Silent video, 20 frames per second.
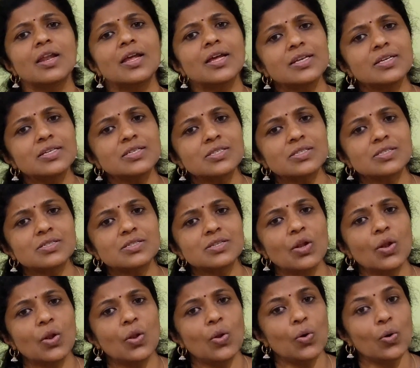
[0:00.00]
Let us
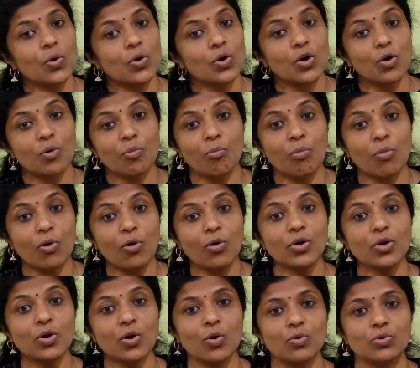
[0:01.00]
look
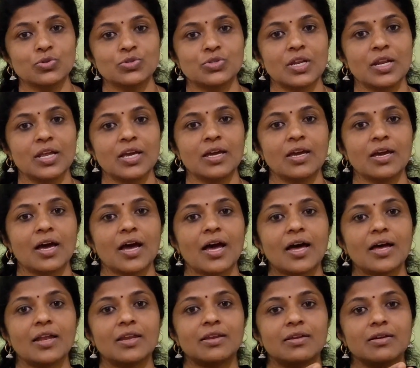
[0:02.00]
more closely
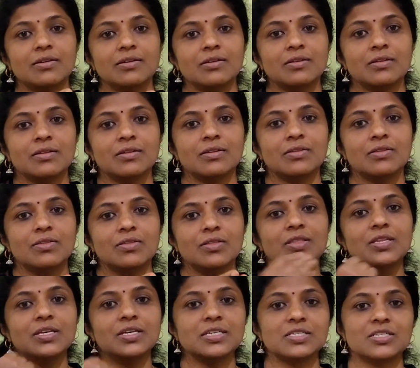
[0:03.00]
at
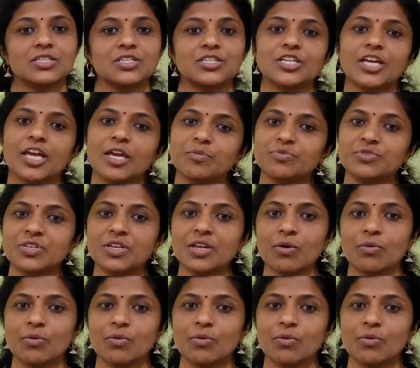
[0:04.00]
these shapes